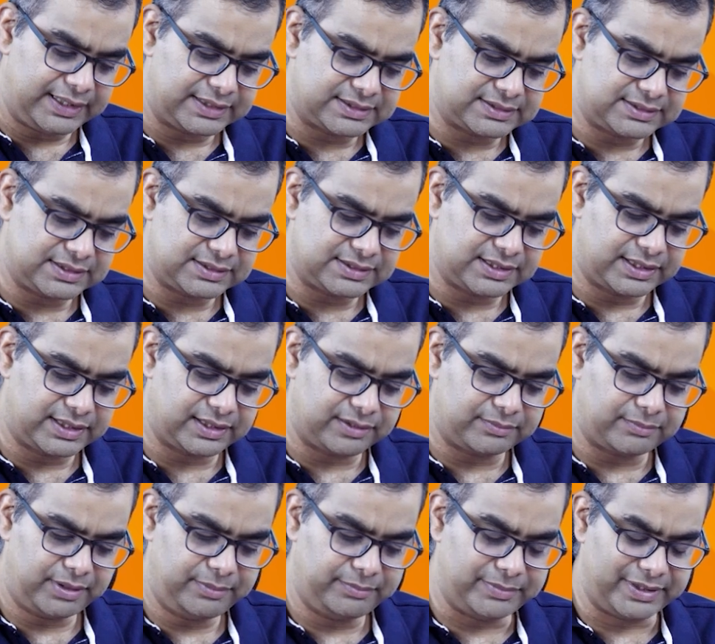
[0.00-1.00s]
Excess
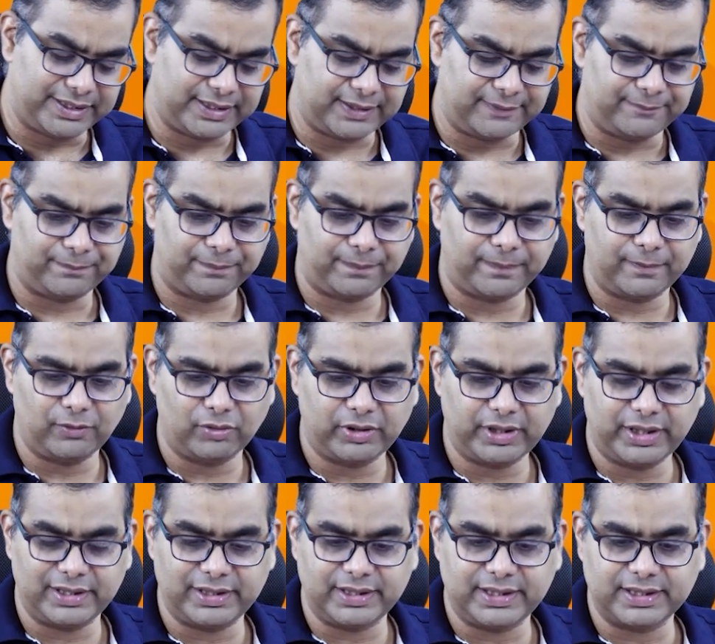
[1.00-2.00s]
return by beta.
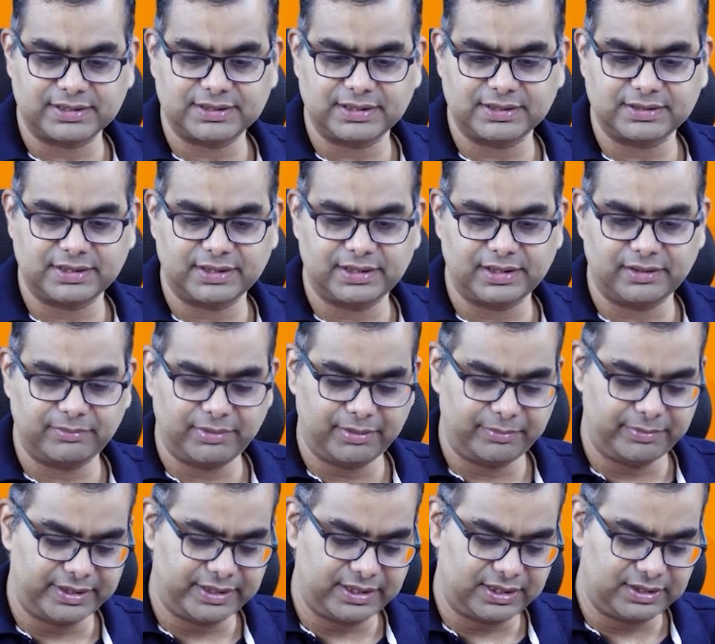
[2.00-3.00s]
Okay, excess return by
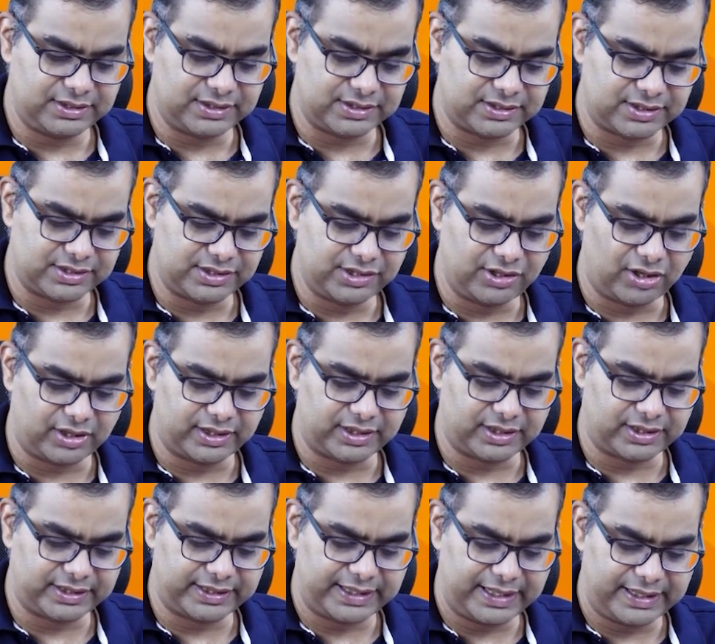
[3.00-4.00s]
beta, this is the
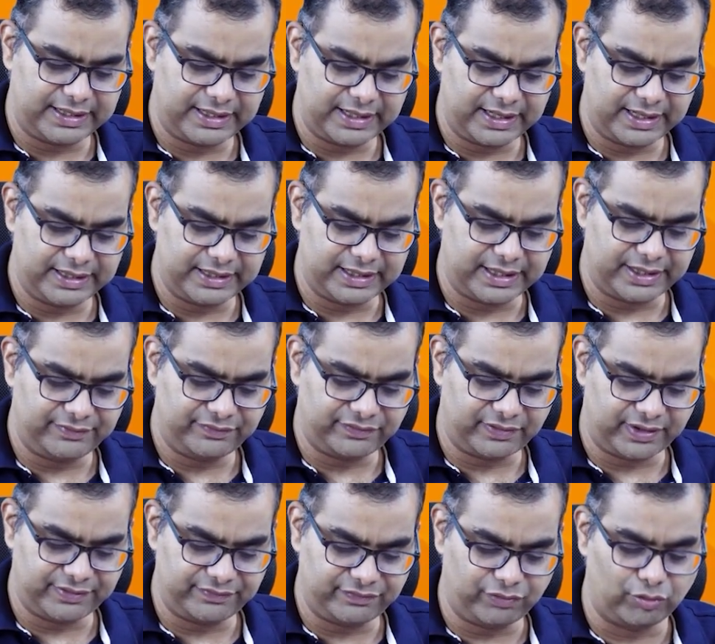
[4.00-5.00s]
order 10, 9, 8,
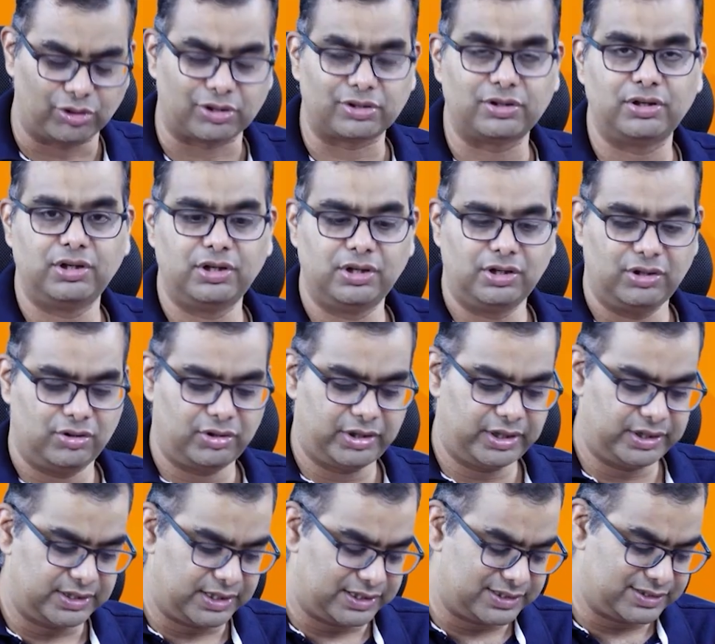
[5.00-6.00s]
5, 4.
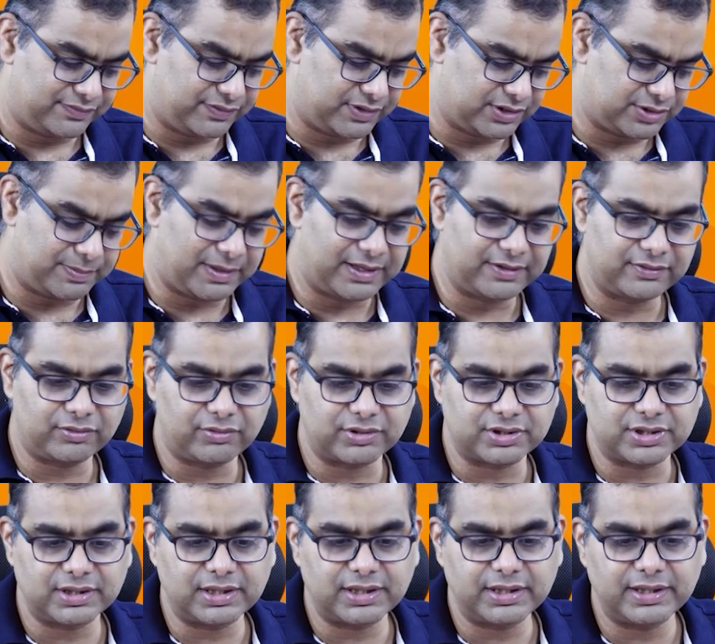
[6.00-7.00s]
Okay, that is the first part of the
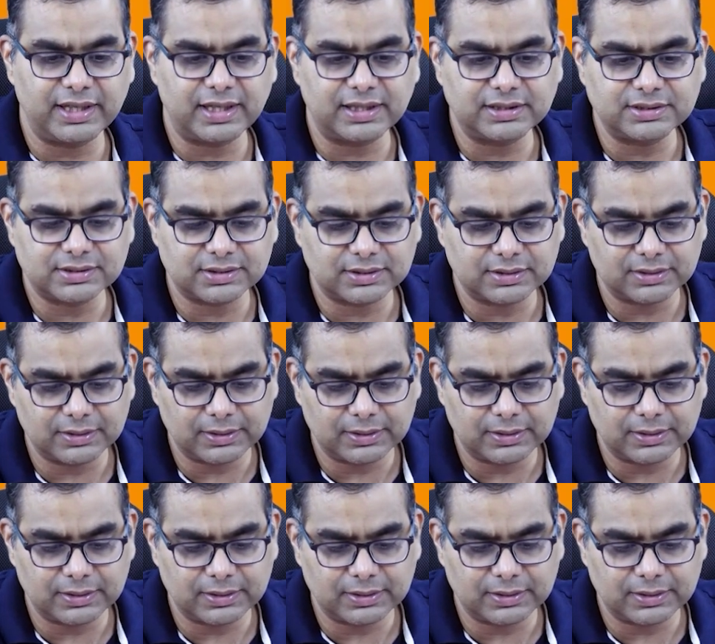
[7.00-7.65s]
question that they asked.